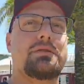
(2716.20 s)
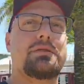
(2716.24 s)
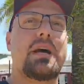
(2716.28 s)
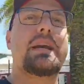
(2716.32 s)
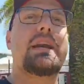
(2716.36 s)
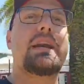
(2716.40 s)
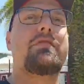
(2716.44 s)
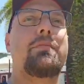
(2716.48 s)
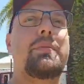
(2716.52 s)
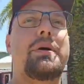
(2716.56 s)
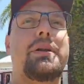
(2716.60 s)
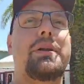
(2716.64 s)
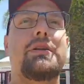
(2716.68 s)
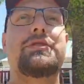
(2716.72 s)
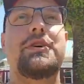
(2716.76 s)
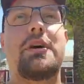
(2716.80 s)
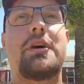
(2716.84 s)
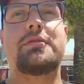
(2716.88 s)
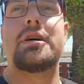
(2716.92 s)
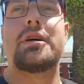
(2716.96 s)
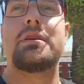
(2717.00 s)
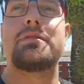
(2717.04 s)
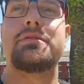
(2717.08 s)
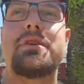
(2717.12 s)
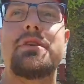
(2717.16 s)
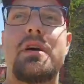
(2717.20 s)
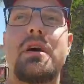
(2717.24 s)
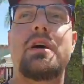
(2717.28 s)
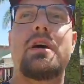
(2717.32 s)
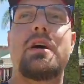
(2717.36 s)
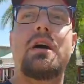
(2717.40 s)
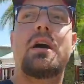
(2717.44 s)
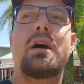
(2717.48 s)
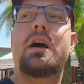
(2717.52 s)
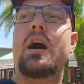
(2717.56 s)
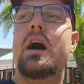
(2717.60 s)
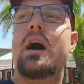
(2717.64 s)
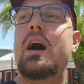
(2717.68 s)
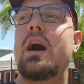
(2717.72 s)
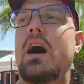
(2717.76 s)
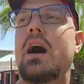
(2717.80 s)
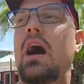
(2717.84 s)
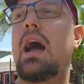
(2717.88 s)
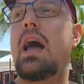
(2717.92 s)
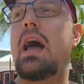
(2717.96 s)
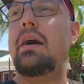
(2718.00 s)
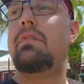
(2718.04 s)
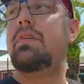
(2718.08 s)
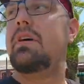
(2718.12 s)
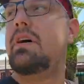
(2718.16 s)
I've never been to JoJo's. I
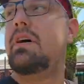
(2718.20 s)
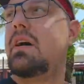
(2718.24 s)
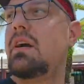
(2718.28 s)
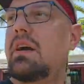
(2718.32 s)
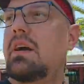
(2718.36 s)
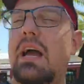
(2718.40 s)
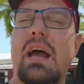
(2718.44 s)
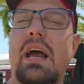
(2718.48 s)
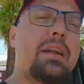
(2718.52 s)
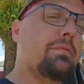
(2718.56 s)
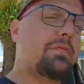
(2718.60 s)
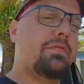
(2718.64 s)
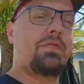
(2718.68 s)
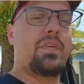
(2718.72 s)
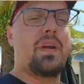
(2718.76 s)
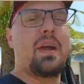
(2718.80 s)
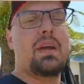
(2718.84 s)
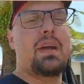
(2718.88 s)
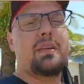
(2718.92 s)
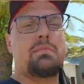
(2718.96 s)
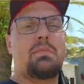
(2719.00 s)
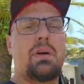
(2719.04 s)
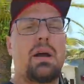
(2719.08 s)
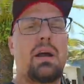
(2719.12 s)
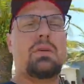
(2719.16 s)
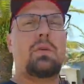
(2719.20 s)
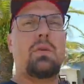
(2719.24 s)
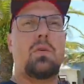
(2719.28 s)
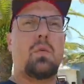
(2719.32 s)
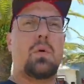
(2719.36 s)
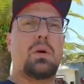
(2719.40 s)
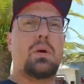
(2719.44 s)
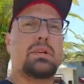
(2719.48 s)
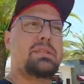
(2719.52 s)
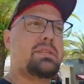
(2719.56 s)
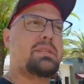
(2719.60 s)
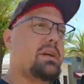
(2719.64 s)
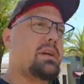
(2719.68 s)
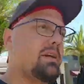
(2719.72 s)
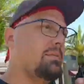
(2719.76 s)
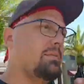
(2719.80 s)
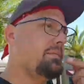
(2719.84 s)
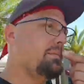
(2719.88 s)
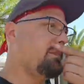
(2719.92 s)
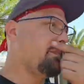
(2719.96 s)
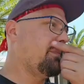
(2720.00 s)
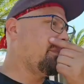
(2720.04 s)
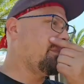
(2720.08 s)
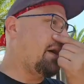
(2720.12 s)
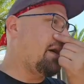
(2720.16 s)
have a kind of friend of mine who works there.
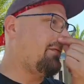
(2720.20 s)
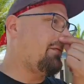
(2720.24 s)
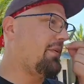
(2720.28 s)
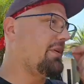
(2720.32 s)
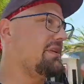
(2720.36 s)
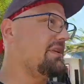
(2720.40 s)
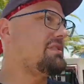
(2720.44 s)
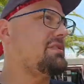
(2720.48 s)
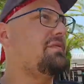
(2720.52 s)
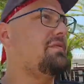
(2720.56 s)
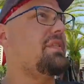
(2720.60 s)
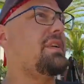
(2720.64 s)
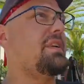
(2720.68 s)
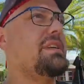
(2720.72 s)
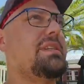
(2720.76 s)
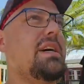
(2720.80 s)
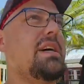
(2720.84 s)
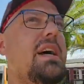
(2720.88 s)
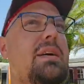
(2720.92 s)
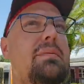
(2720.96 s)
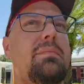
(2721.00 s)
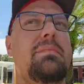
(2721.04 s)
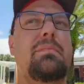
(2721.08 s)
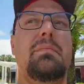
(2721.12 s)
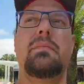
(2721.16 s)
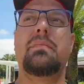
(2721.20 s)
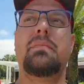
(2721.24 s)
I've heard it's a fun time.